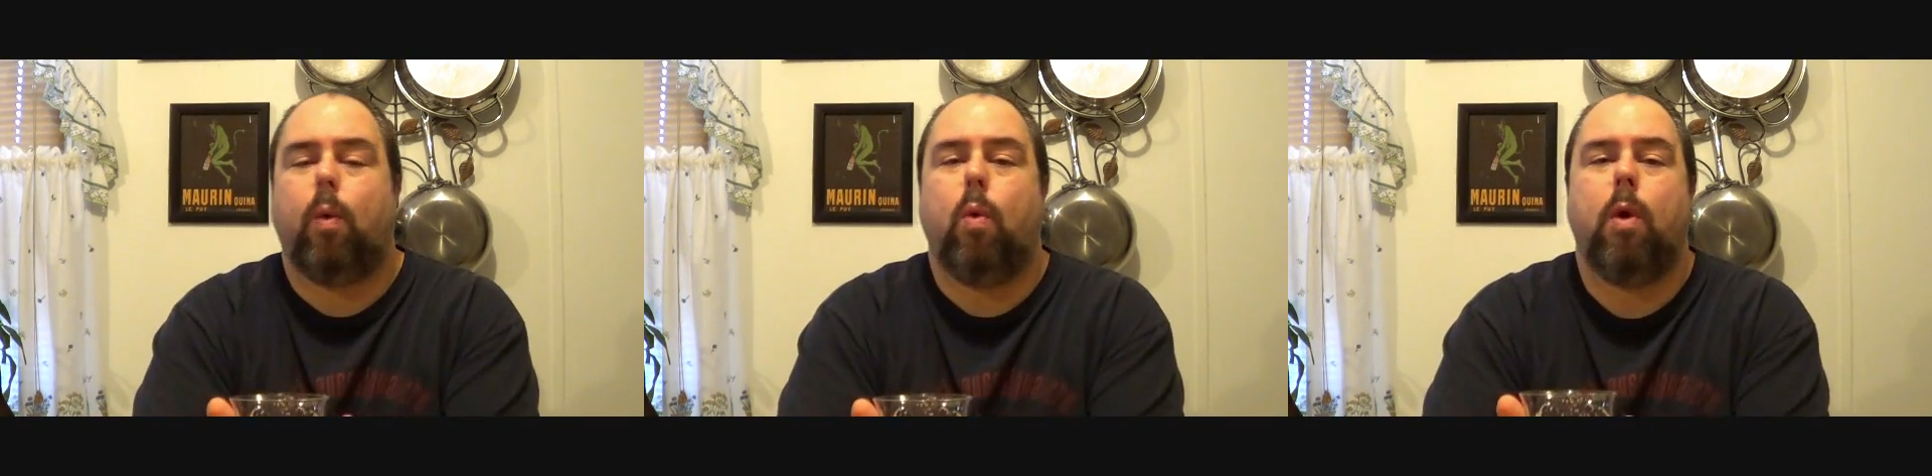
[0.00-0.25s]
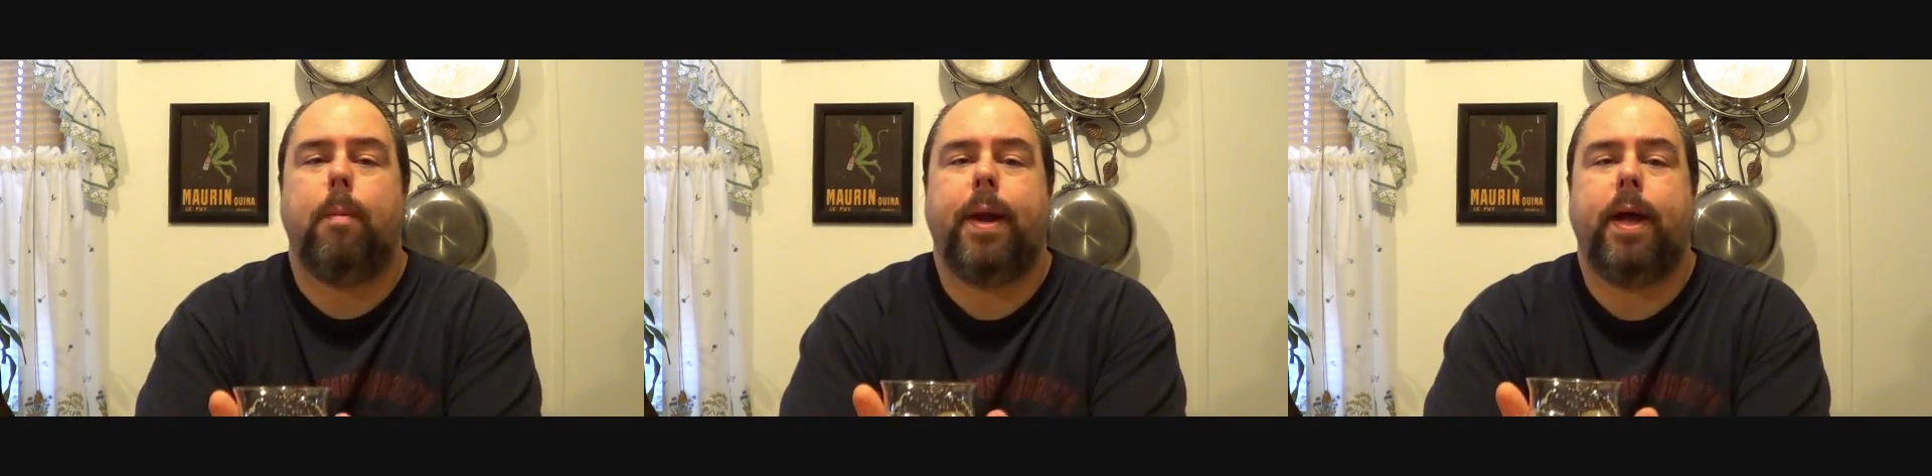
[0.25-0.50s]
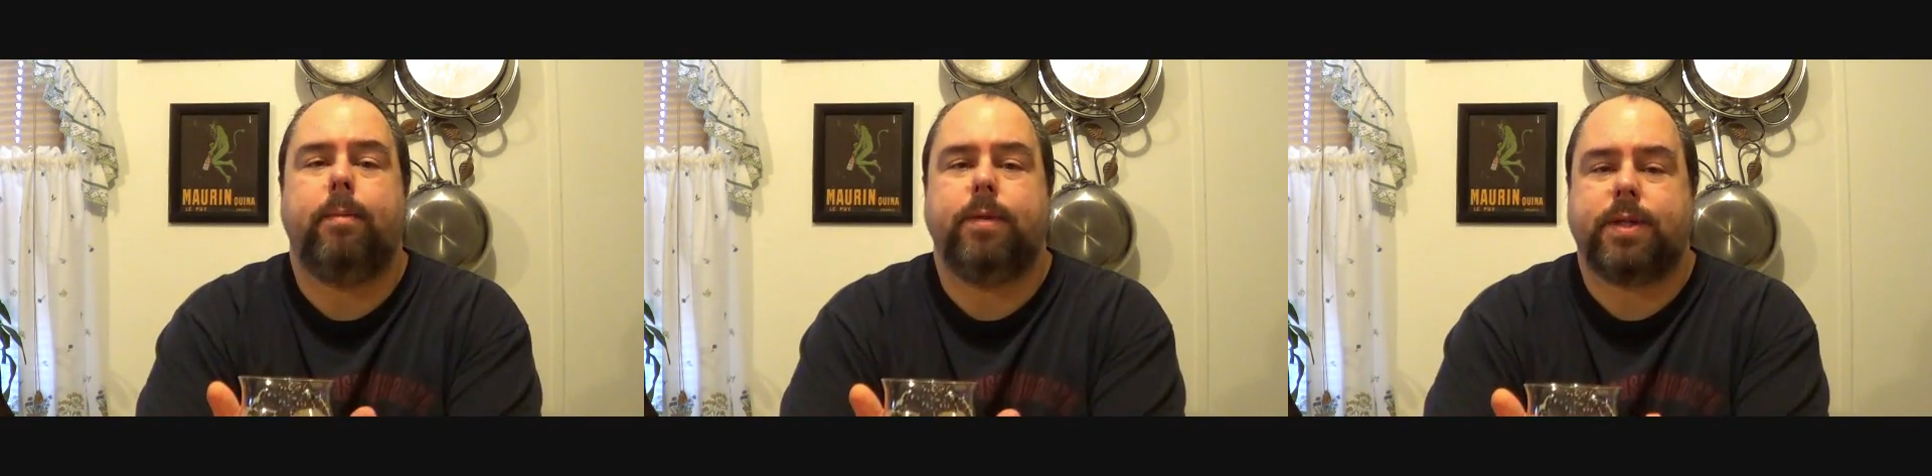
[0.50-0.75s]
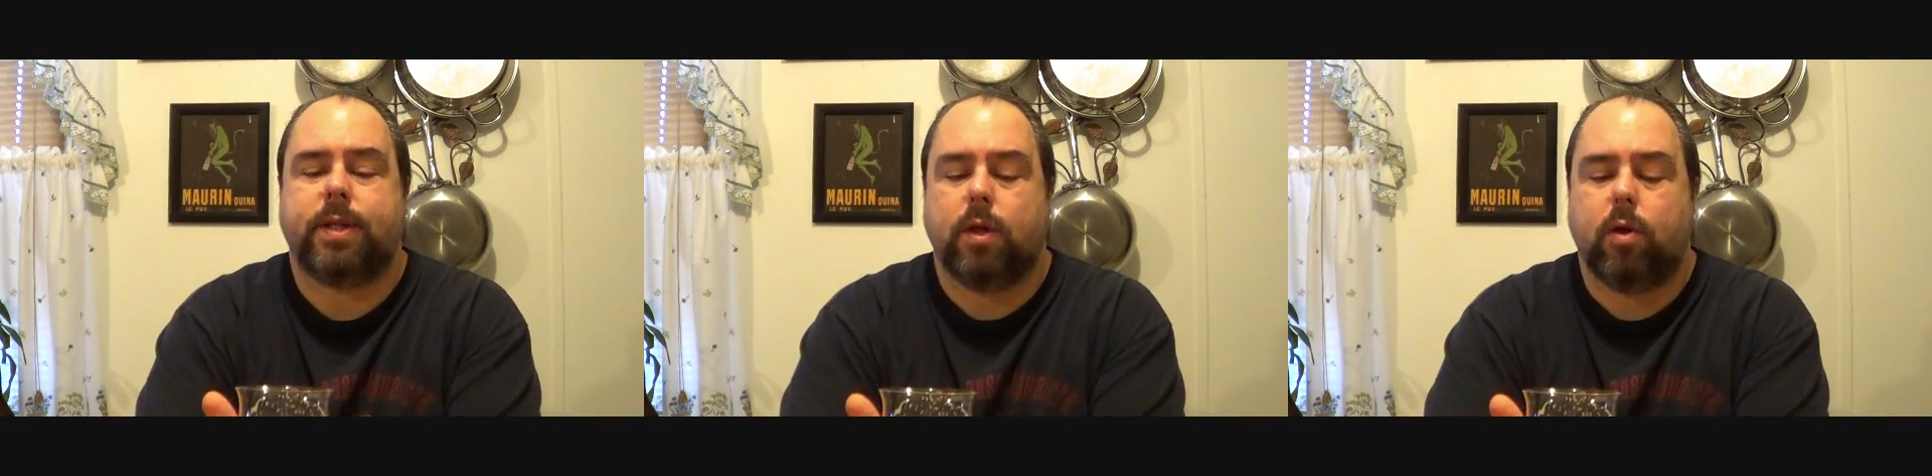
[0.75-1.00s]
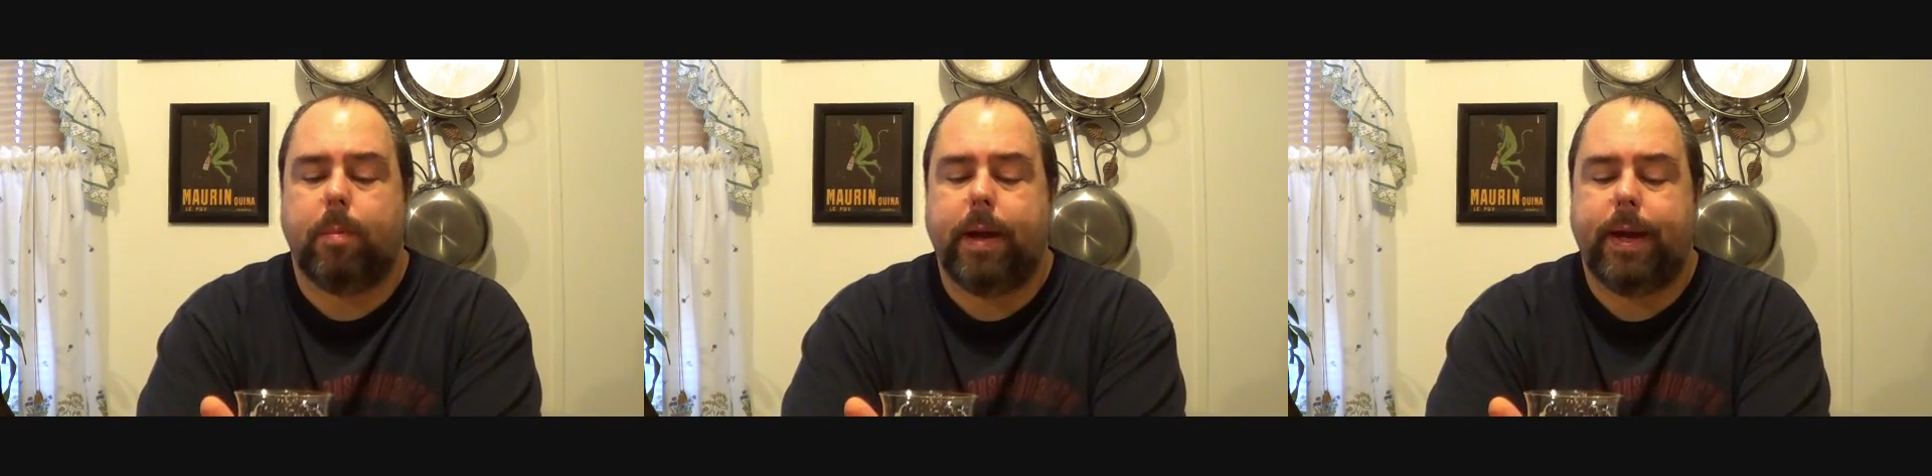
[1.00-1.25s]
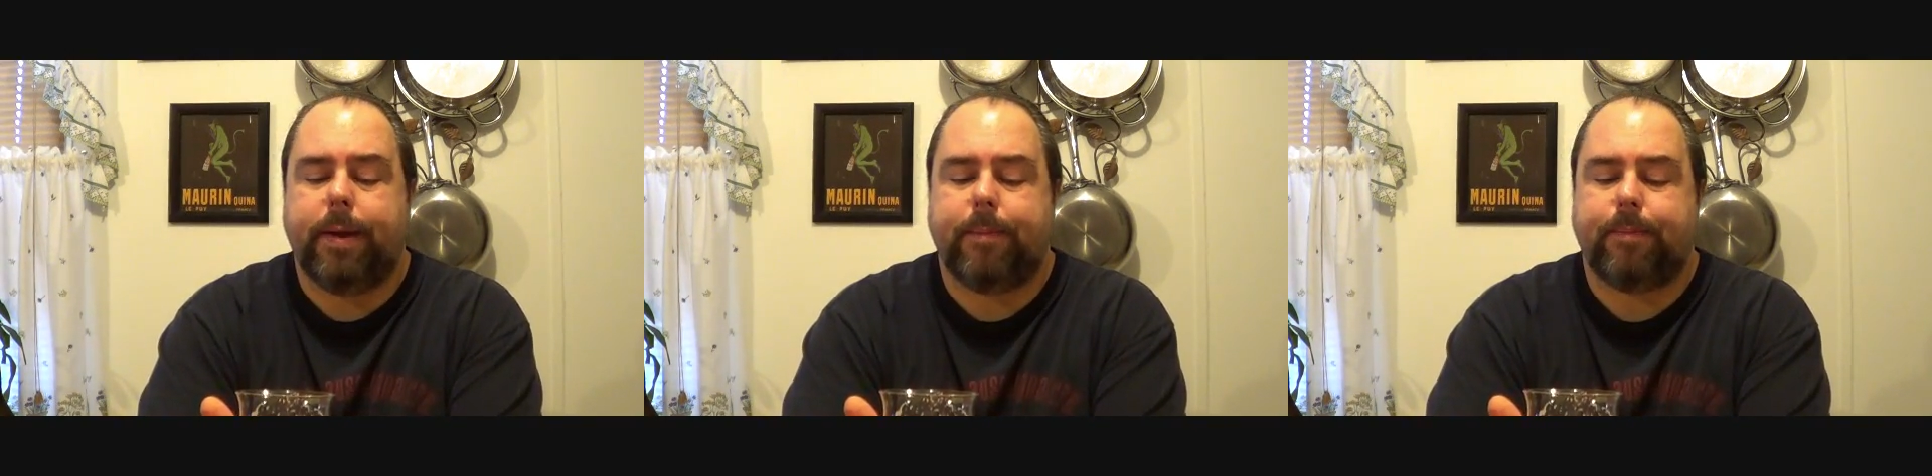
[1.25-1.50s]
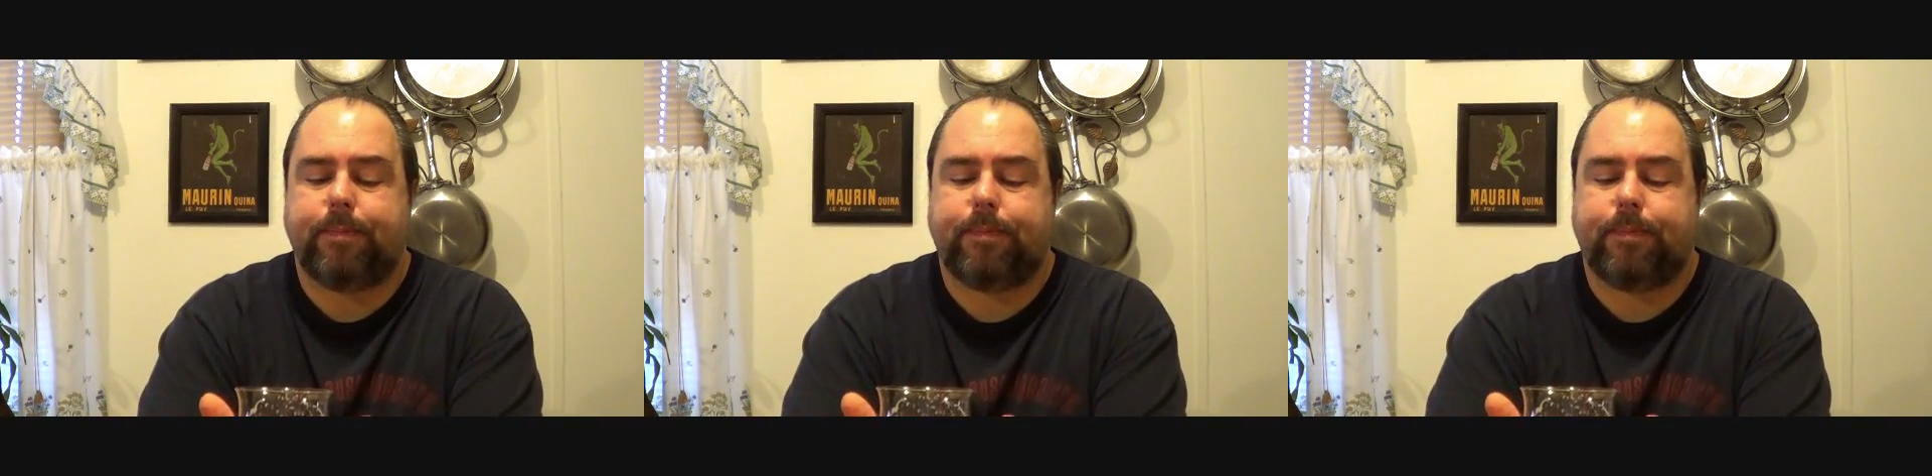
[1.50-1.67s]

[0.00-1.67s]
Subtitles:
warm it up just a little bit.